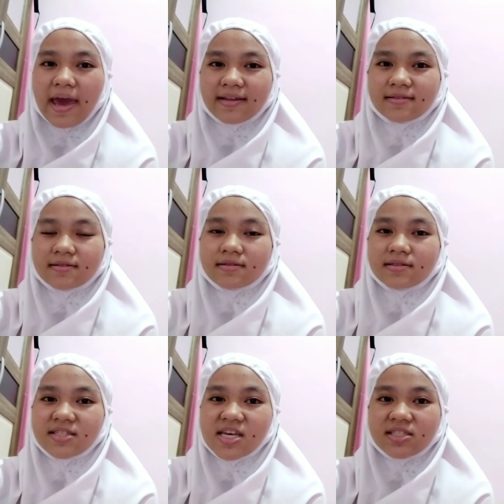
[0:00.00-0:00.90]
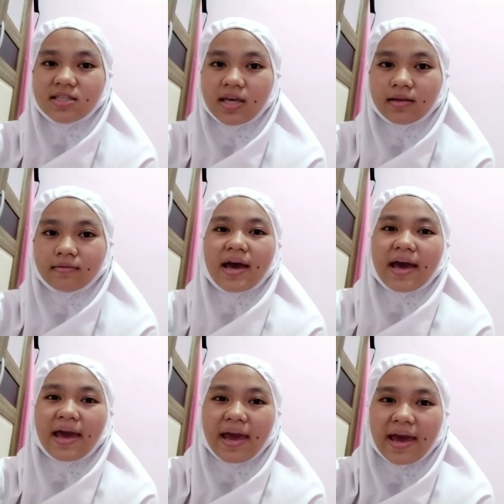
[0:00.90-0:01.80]
and 16,
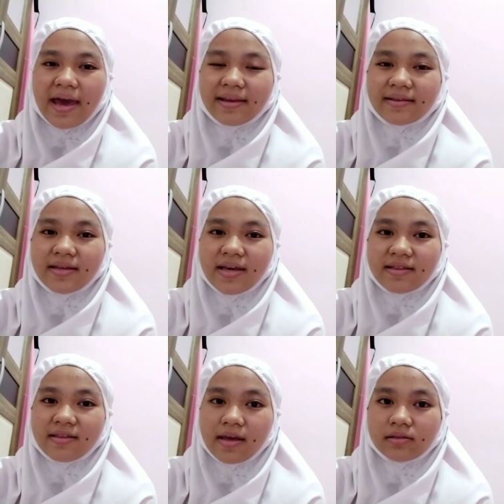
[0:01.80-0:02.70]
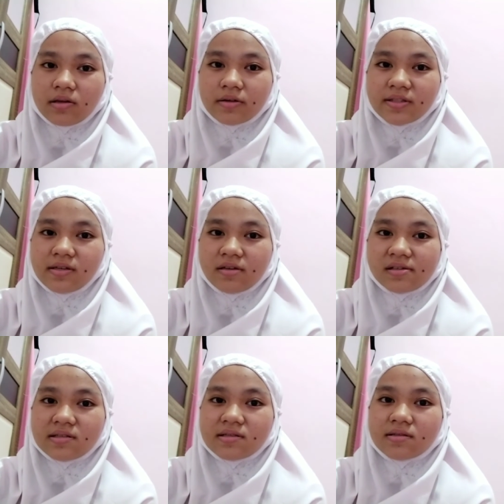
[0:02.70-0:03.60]
and it in
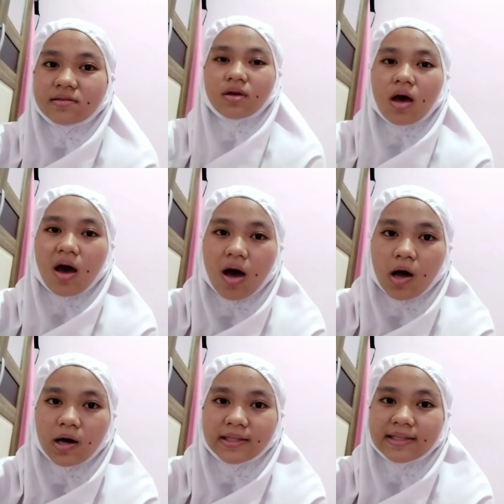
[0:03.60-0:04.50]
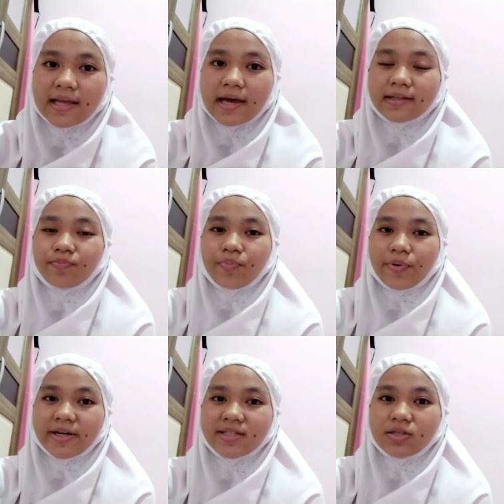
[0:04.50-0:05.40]
continuous on at
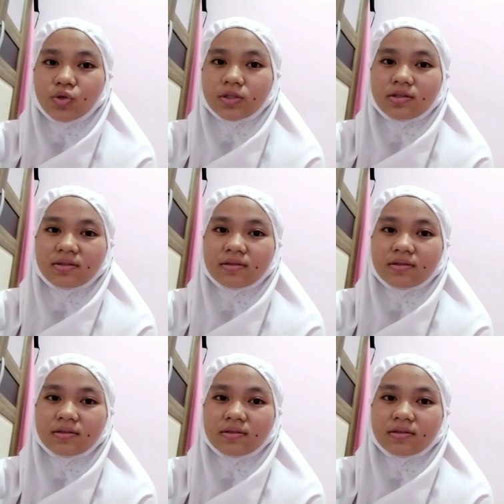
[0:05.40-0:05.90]
pretty good